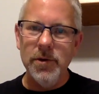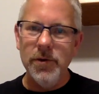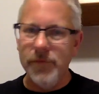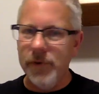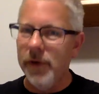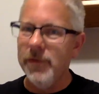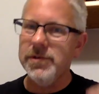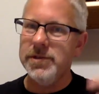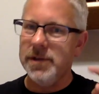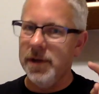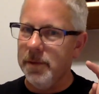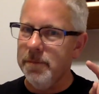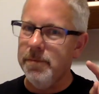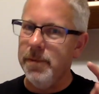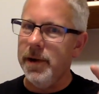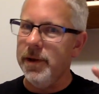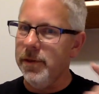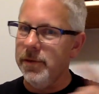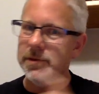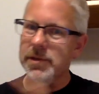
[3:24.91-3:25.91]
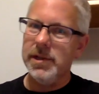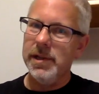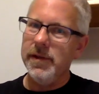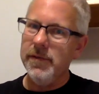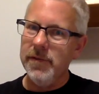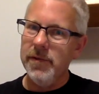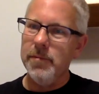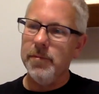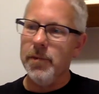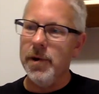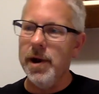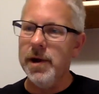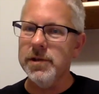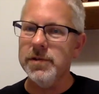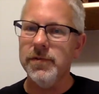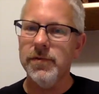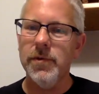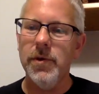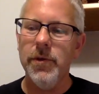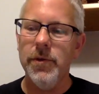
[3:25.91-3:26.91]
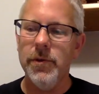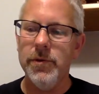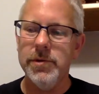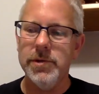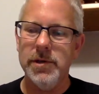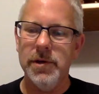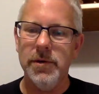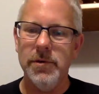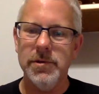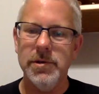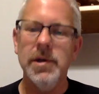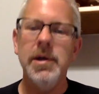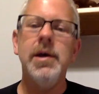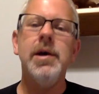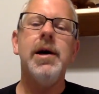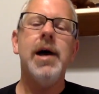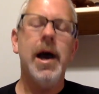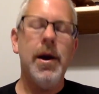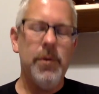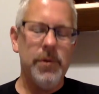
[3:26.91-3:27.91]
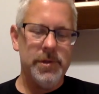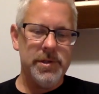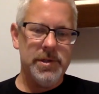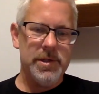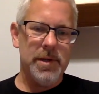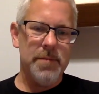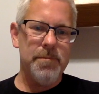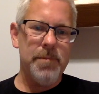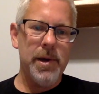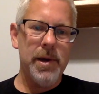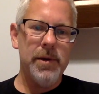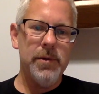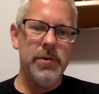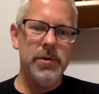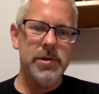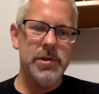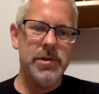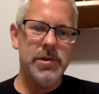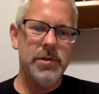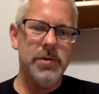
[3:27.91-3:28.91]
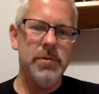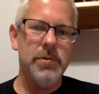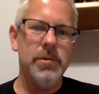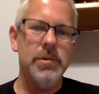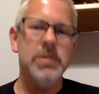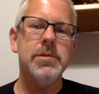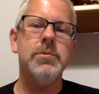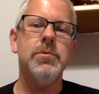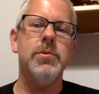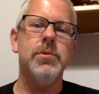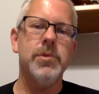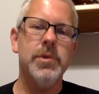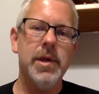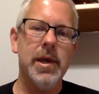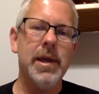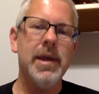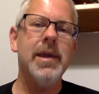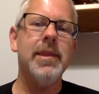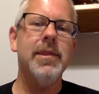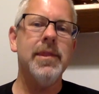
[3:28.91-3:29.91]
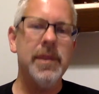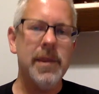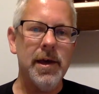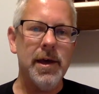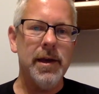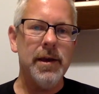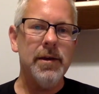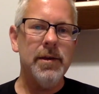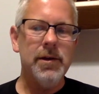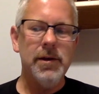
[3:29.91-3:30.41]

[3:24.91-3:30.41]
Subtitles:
If I've stuck by those Cleveland Browns for all those years, I will stick by you as students through thick and thin.